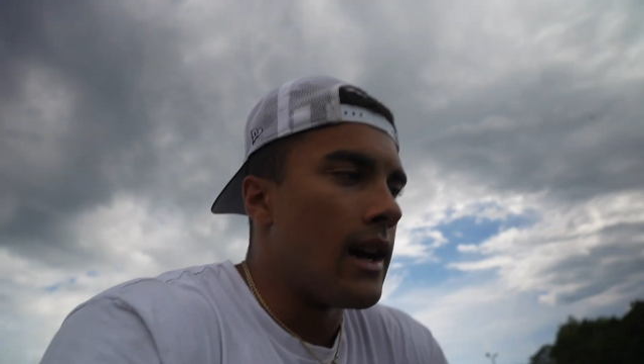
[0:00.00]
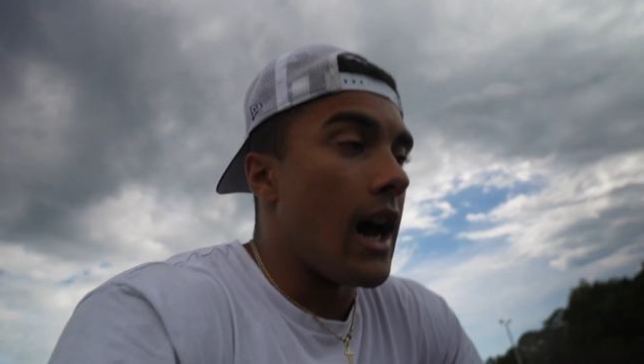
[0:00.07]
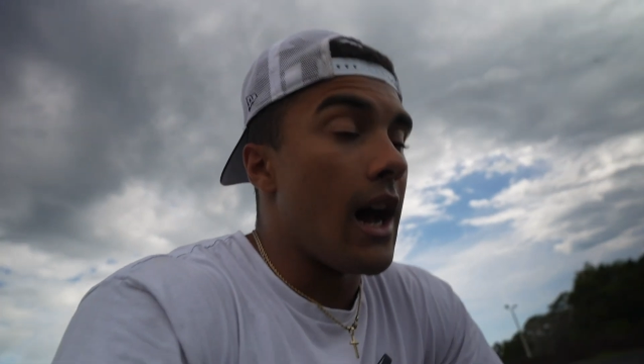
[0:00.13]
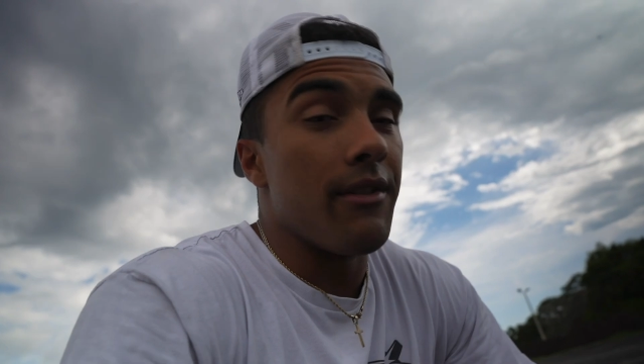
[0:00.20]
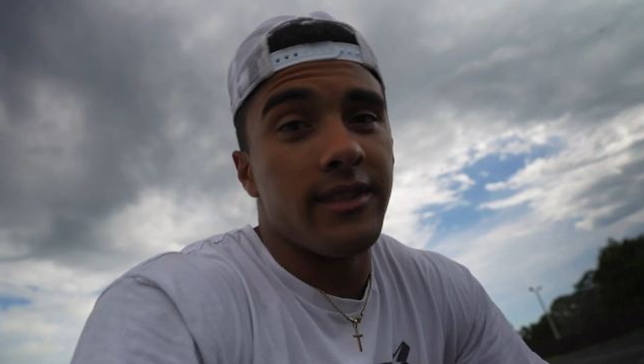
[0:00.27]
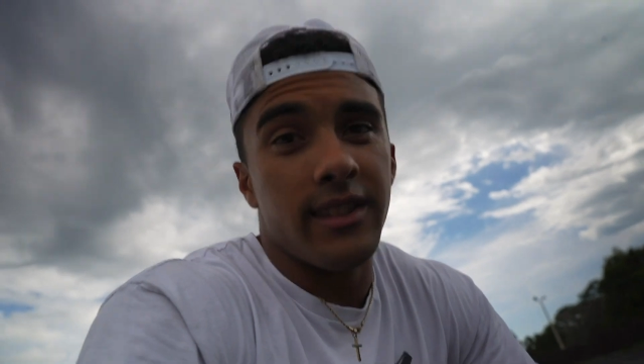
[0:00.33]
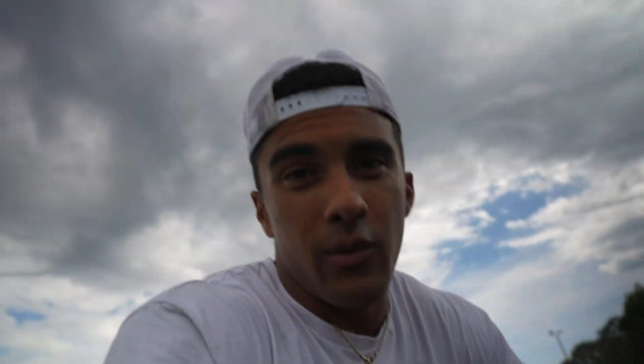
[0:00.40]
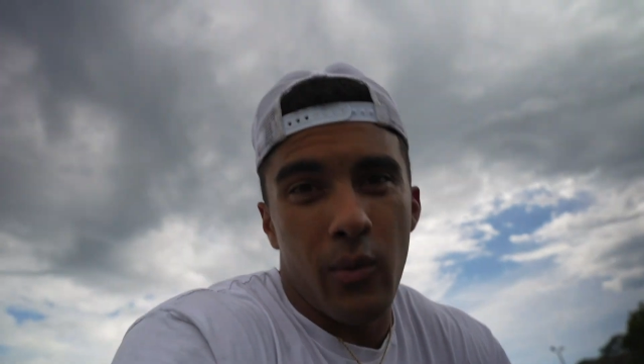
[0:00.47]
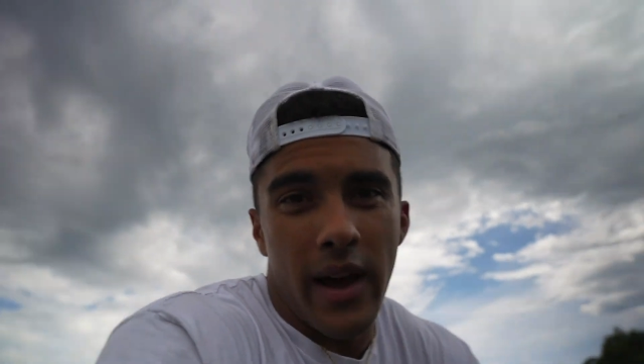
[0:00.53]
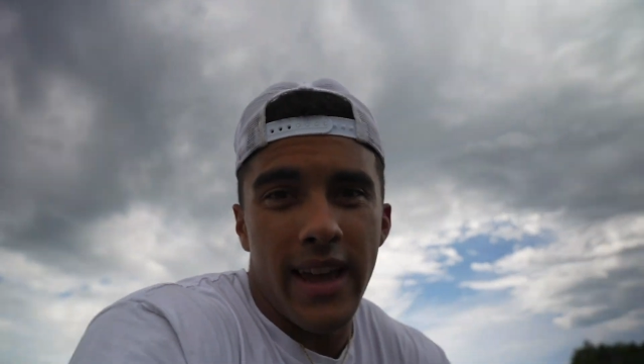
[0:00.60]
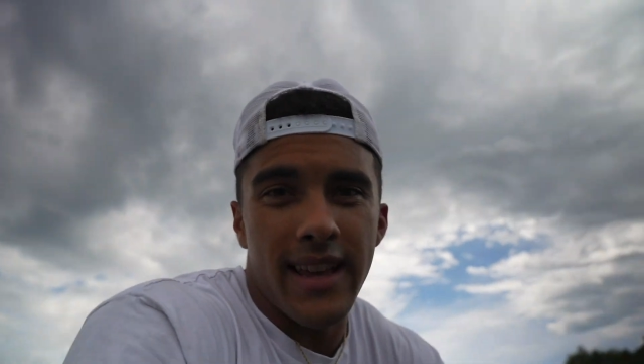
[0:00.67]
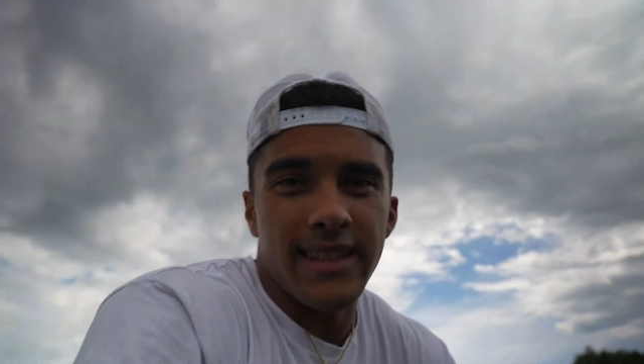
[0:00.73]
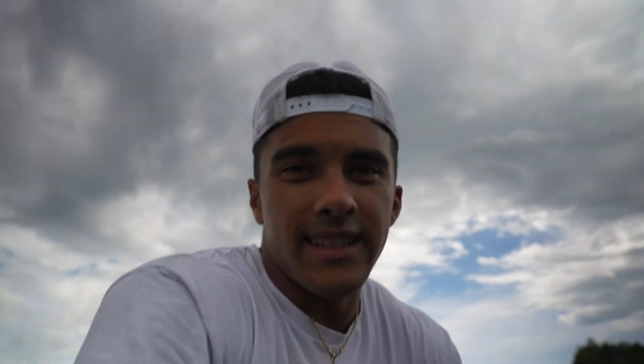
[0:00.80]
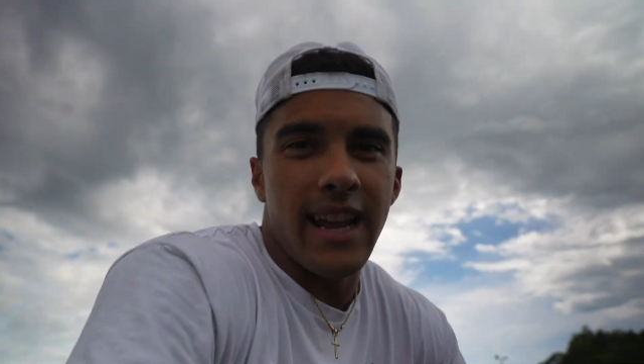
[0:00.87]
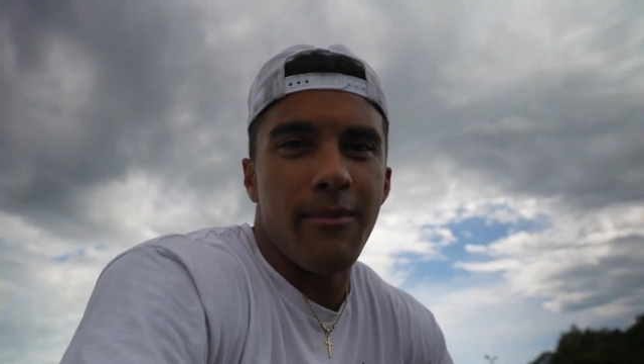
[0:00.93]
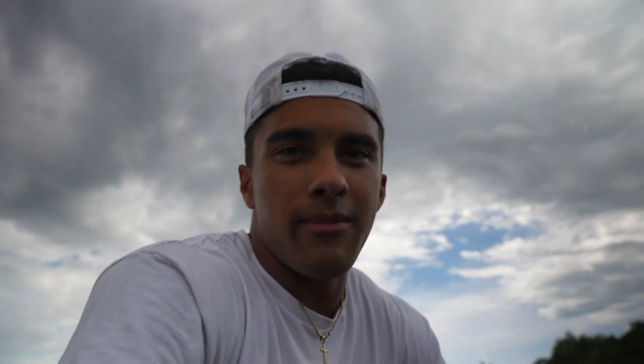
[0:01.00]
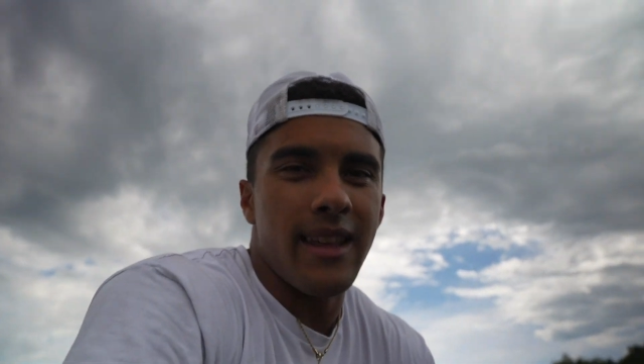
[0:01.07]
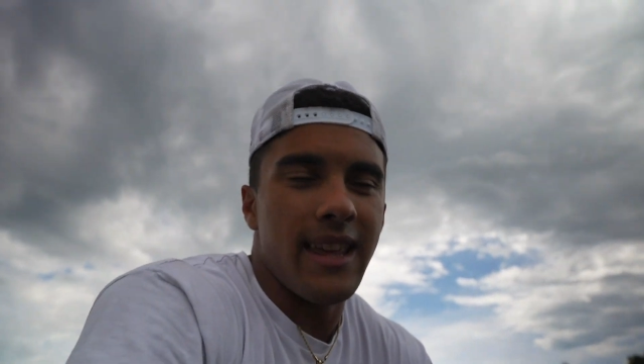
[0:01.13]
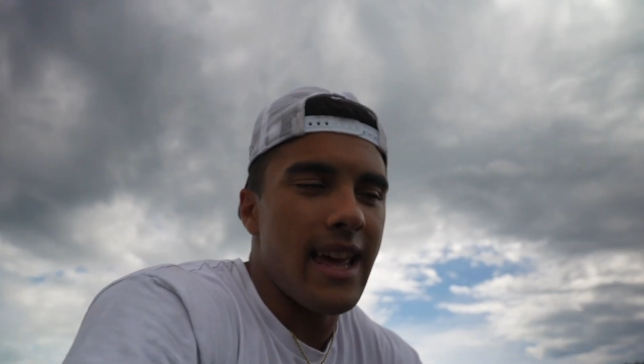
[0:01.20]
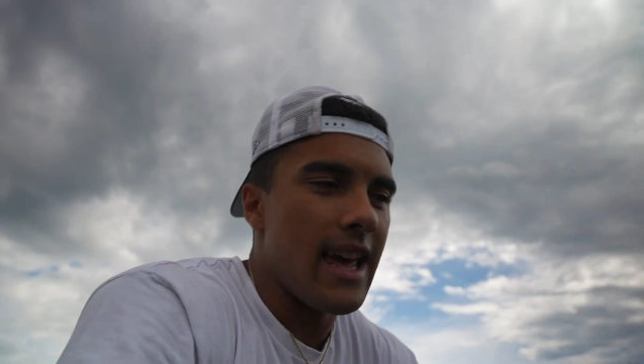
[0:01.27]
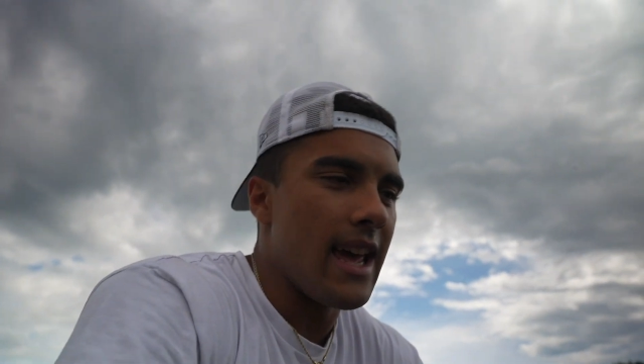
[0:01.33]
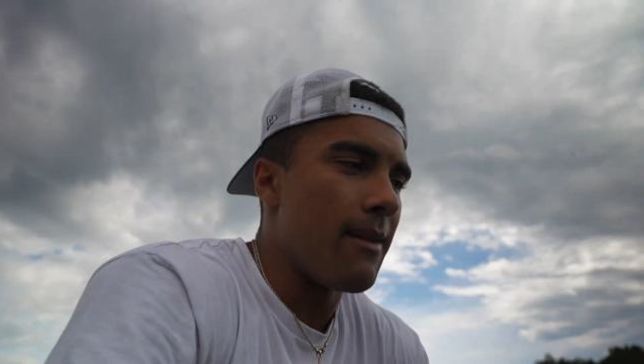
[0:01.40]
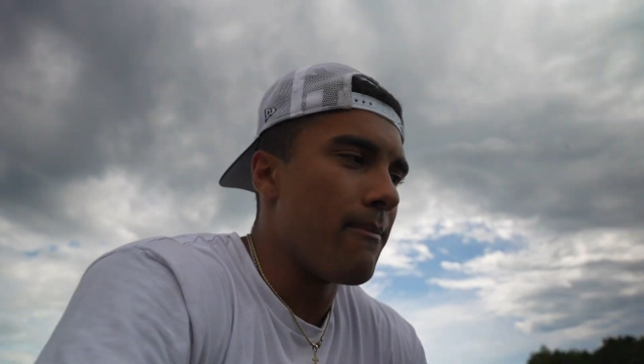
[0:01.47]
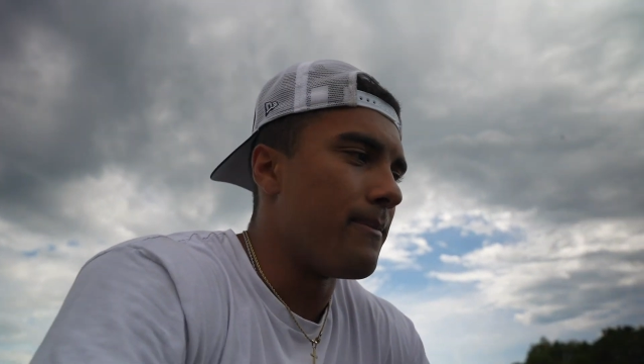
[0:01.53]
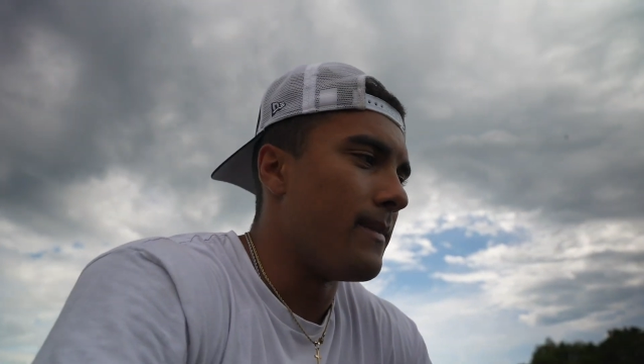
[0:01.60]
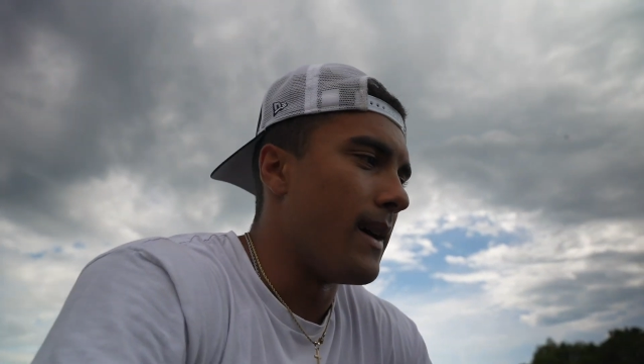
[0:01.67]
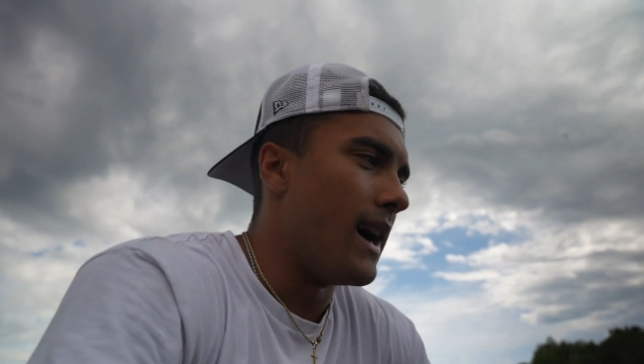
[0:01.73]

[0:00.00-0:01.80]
Obviously weight is the name of the game.